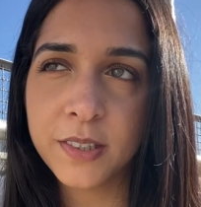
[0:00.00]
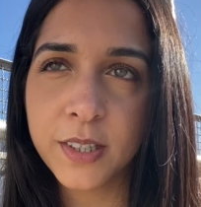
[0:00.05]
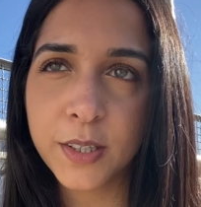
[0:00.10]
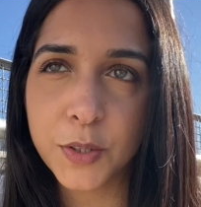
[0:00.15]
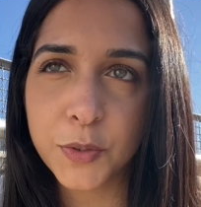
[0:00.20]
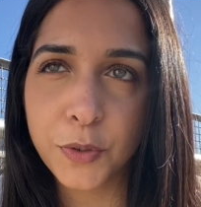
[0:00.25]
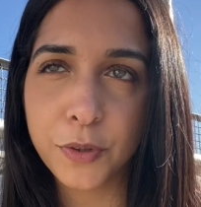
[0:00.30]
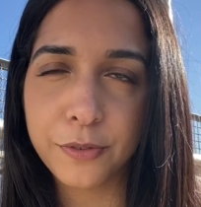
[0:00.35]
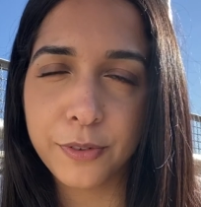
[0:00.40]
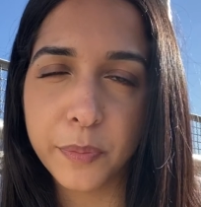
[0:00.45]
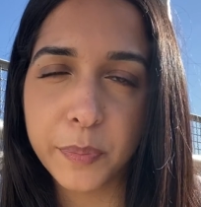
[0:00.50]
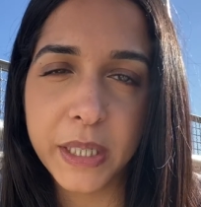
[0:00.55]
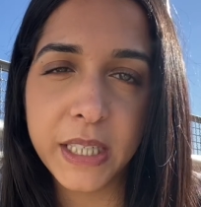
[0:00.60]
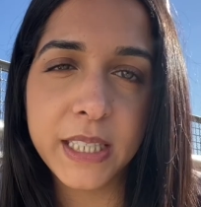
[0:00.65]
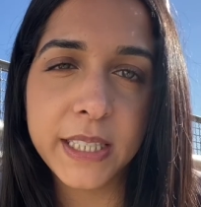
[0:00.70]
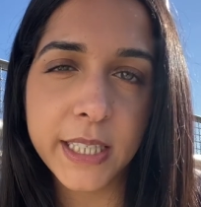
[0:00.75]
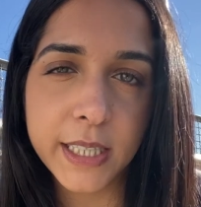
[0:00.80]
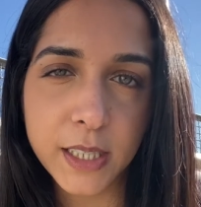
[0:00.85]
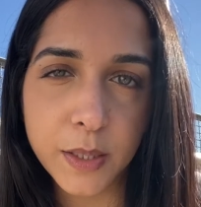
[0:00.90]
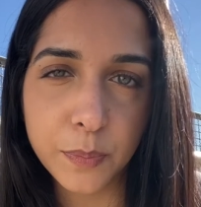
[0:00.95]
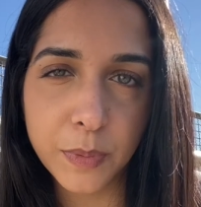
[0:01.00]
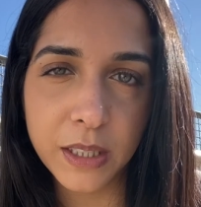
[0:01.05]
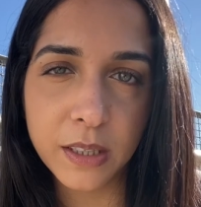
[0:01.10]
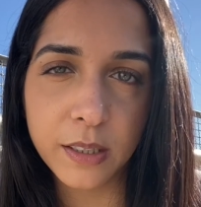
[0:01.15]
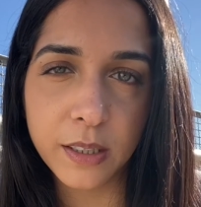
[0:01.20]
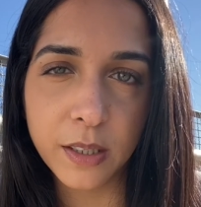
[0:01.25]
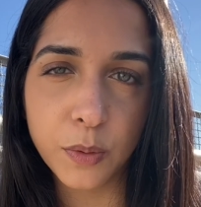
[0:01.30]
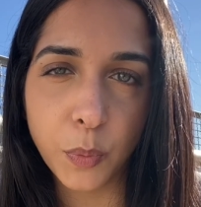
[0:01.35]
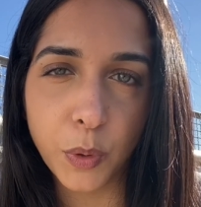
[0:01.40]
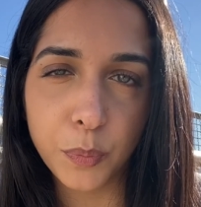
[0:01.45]
it's not for me doesn't mean
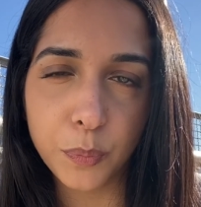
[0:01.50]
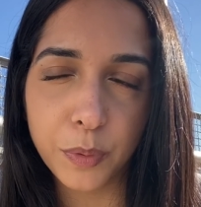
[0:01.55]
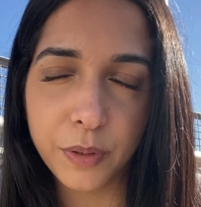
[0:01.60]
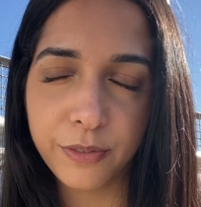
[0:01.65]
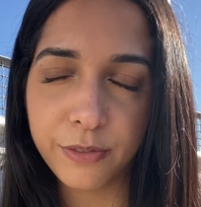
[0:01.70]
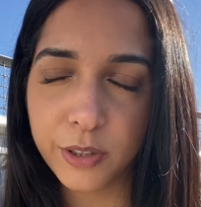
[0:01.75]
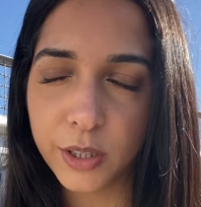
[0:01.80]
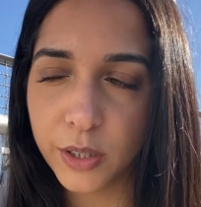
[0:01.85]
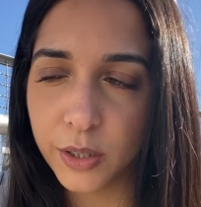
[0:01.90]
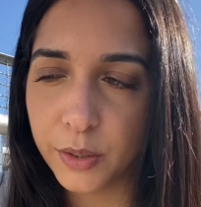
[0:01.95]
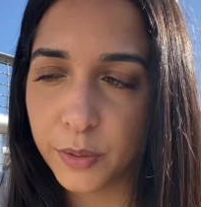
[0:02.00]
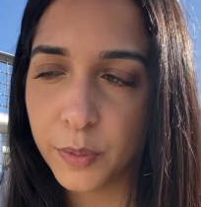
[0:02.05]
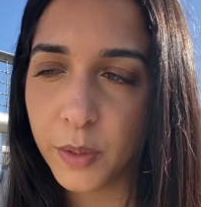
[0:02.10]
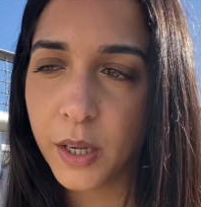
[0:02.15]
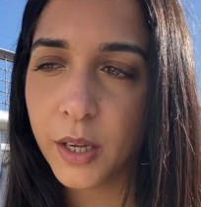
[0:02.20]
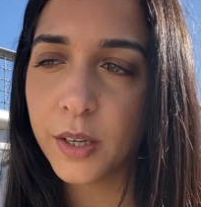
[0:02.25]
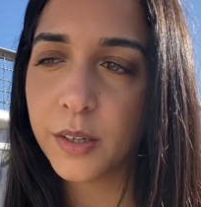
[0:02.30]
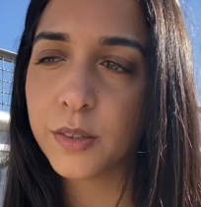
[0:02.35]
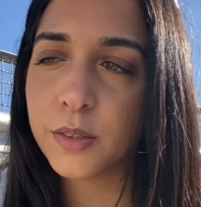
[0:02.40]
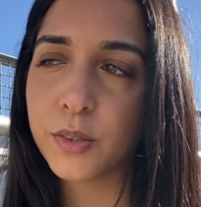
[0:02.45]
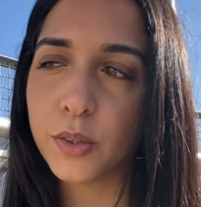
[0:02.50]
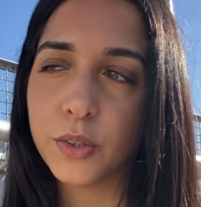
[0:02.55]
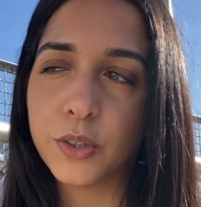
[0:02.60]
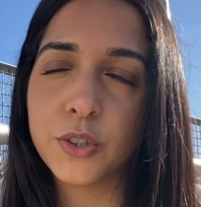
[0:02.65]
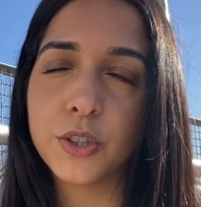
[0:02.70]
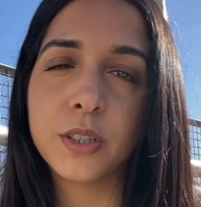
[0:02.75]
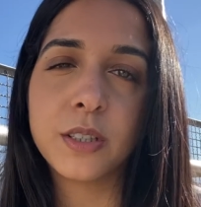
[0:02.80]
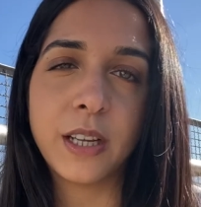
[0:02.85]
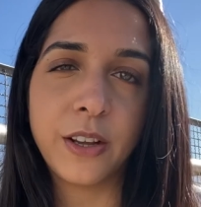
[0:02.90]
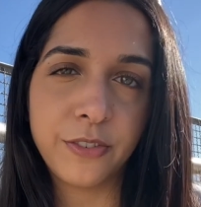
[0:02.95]
that it won't be for you. So you
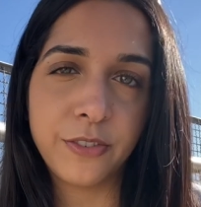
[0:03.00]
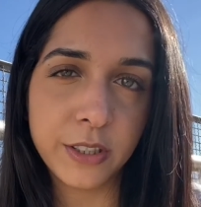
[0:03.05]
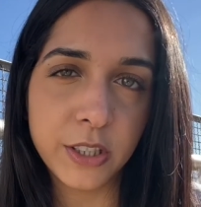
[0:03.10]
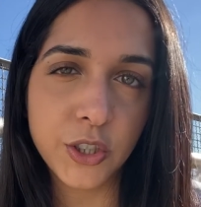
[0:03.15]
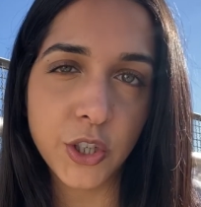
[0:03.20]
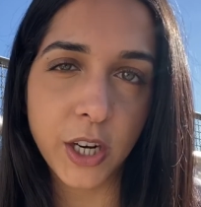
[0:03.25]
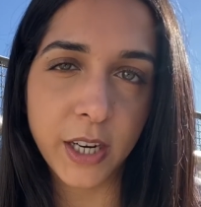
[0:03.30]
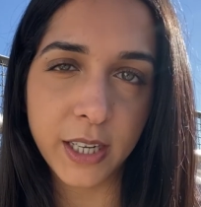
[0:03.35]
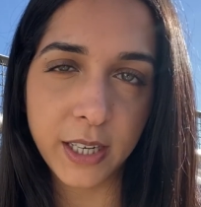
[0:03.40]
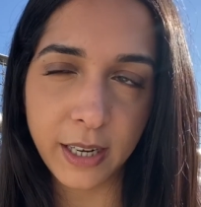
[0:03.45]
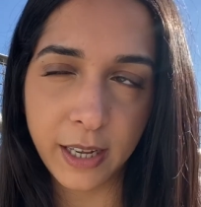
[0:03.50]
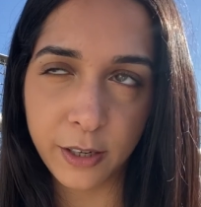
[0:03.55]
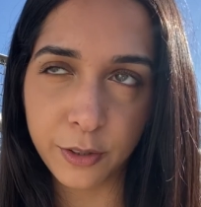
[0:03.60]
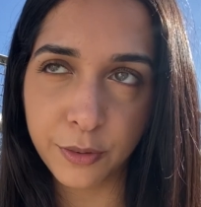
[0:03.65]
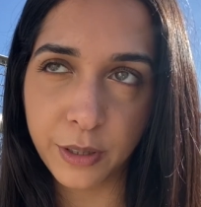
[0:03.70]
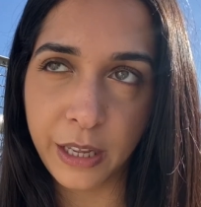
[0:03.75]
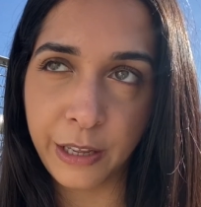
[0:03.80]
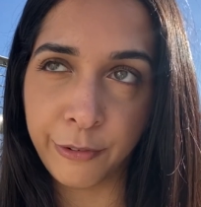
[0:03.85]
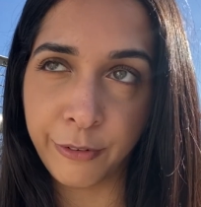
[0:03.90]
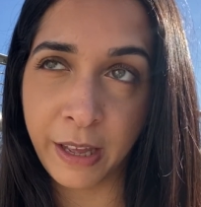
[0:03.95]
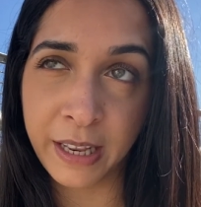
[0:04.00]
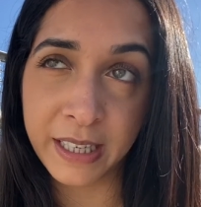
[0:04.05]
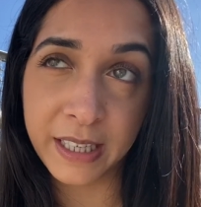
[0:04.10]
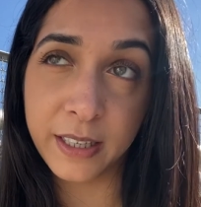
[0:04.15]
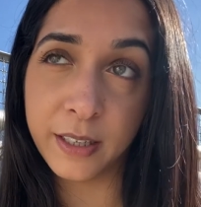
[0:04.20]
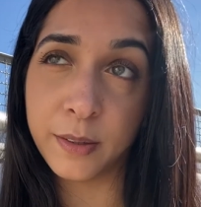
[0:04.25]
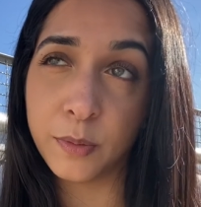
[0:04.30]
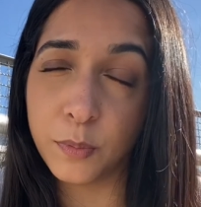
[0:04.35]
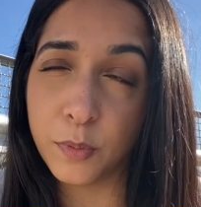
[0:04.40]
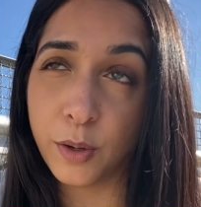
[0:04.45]
should definitely check it out if
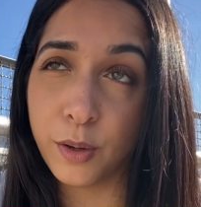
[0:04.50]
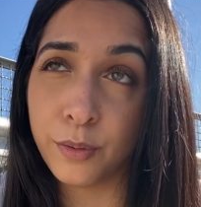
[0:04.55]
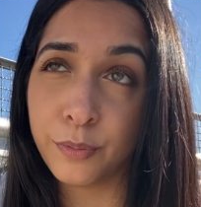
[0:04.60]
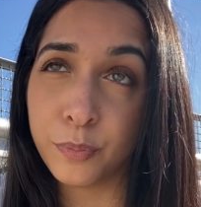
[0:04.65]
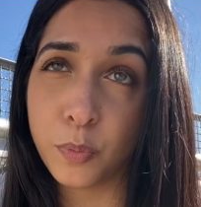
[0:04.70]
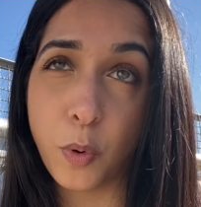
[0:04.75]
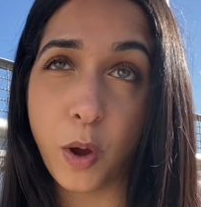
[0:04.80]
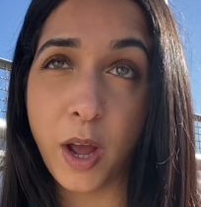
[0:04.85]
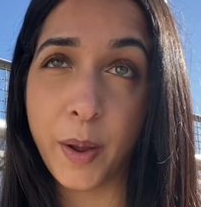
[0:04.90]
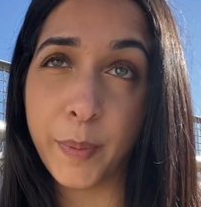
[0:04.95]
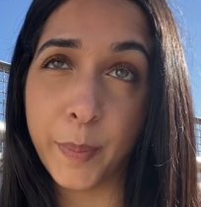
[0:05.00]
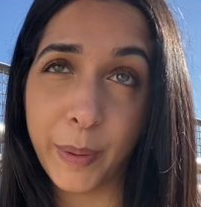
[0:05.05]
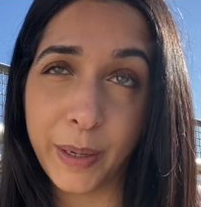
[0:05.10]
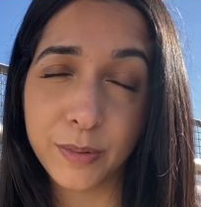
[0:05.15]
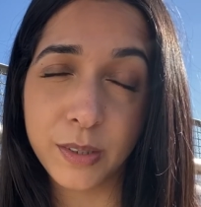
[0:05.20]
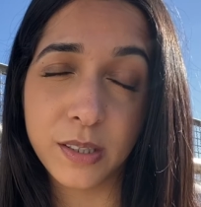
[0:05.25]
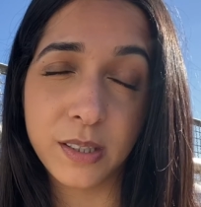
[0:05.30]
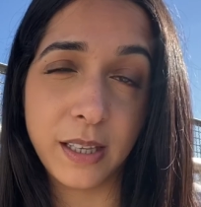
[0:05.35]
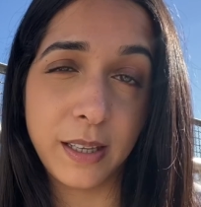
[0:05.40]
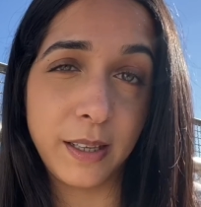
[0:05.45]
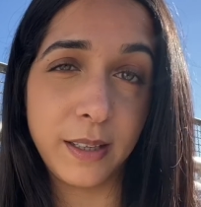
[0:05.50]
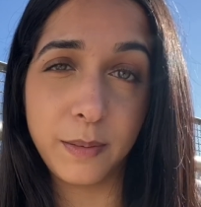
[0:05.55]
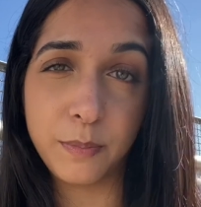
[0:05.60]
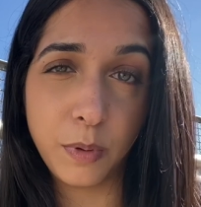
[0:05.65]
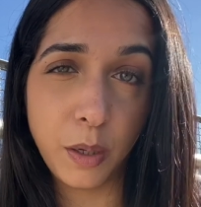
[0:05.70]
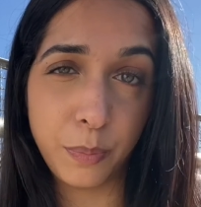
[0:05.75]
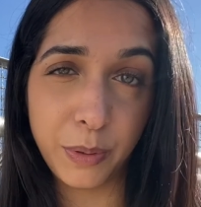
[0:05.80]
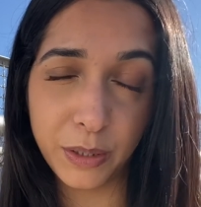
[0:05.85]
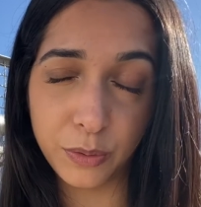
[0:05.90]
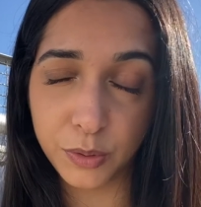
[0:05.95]
any of what I'm about to say
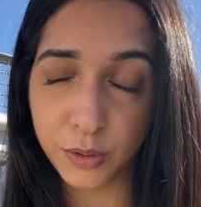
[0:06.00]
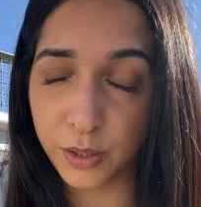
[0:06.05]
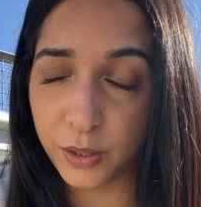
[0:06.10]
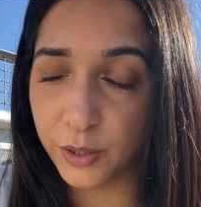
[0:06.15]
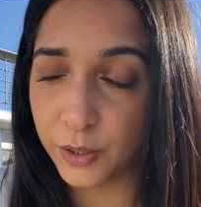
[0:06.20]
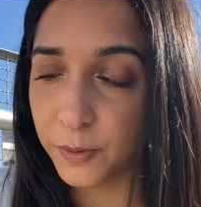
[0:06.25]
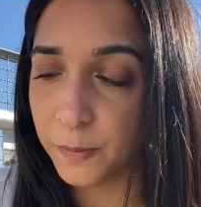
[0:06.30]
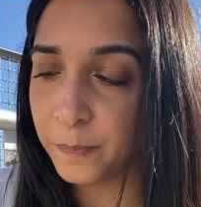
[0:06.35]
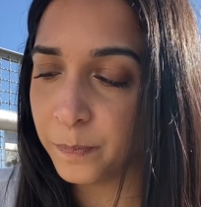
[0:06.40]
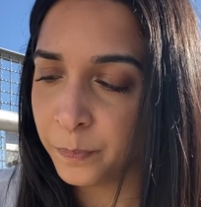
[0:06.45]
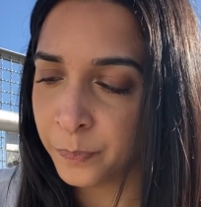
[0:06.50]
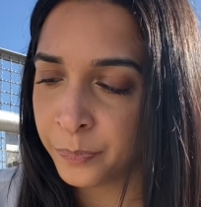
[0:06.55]
appeals to you.